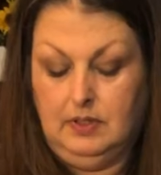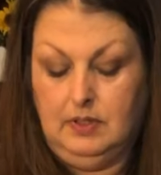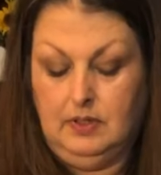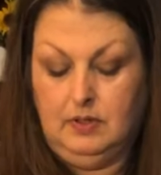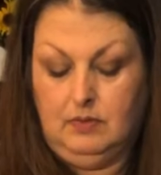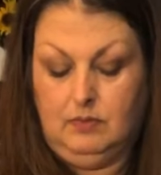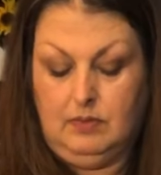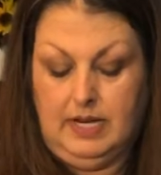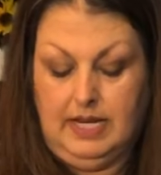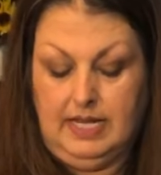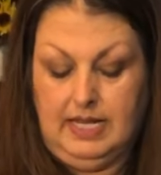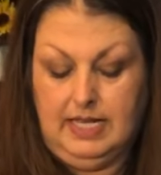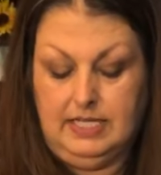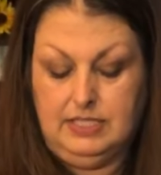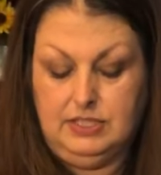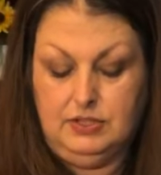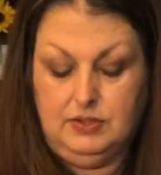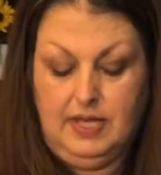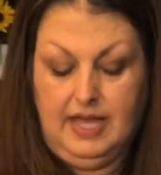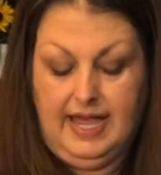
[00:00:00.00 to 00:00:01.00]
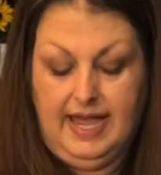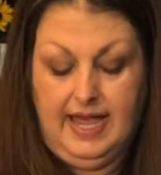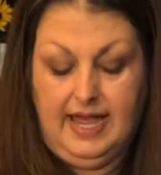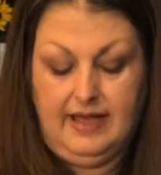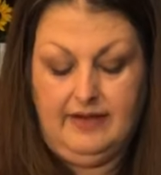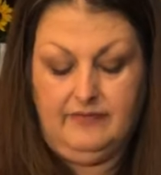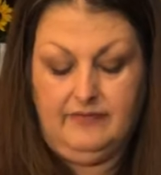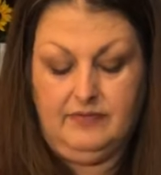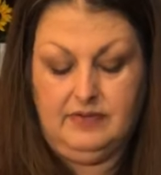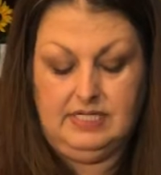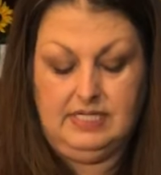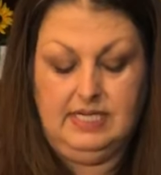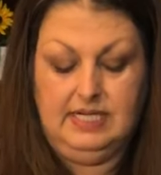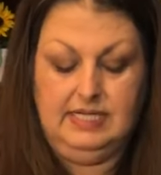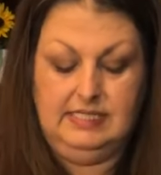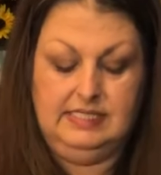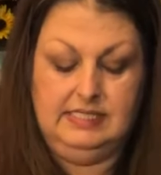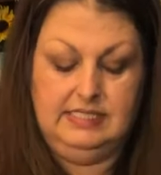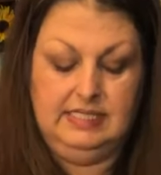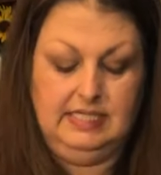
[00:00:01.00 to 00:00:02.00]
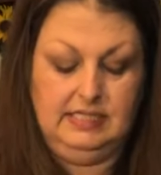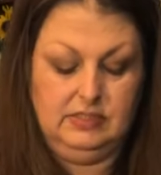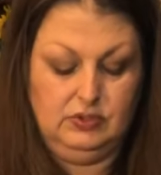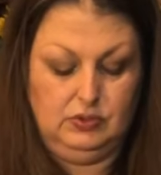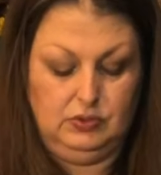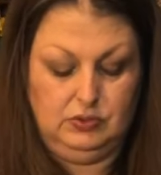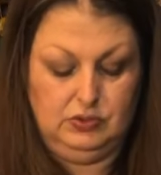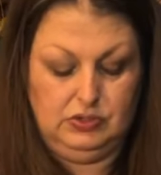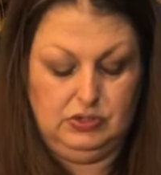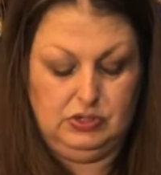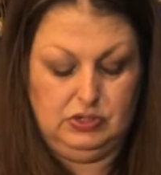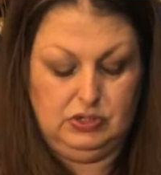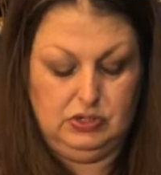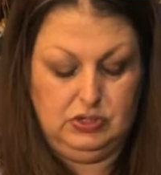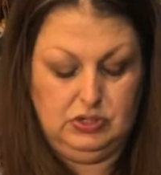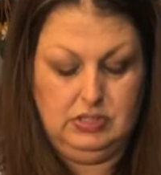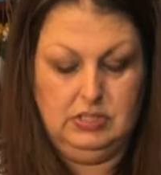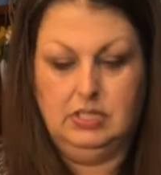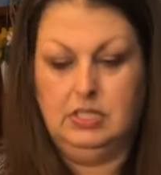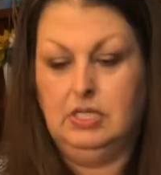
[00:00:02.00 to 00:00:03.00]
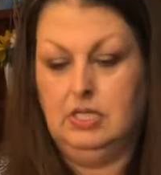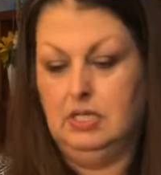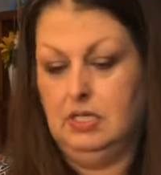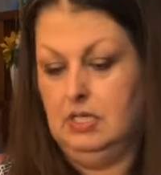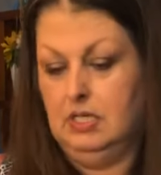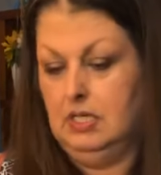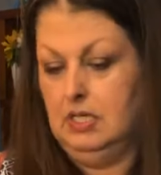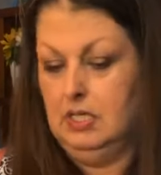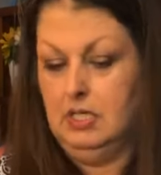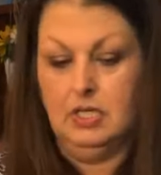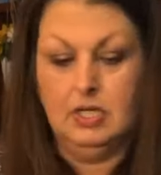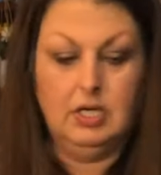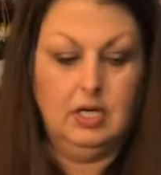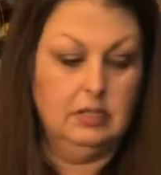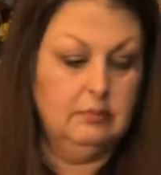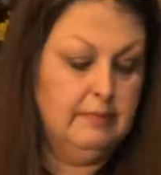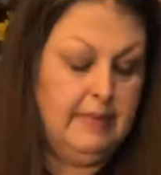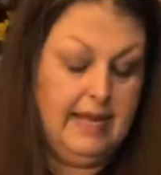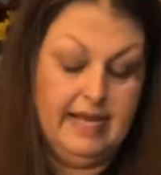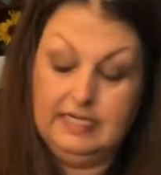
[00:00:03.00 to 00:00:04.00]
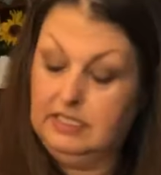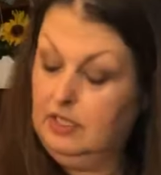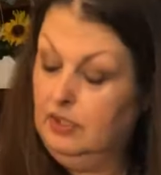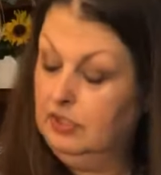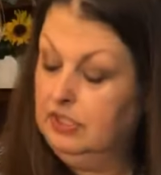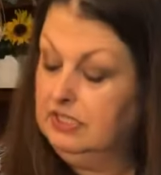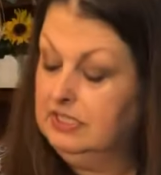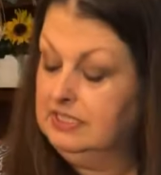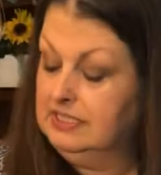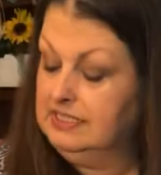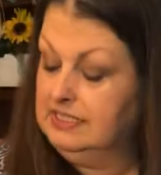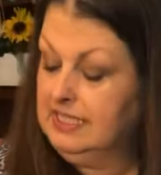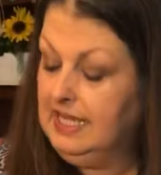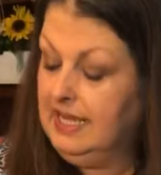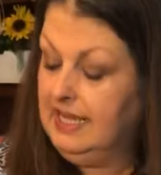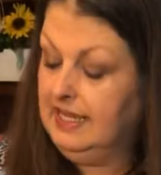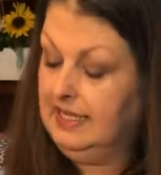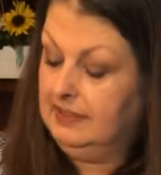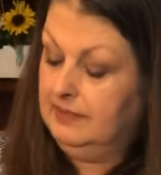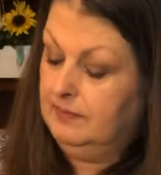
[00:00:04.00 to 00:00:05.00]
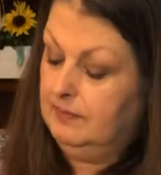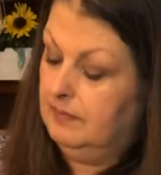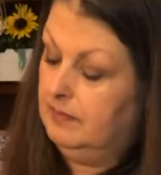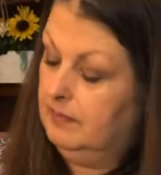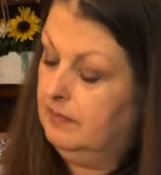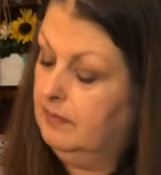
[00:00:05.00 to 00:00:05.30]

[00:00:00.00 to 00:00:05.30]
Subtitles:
Right, I do have stencils called Magnolia Design,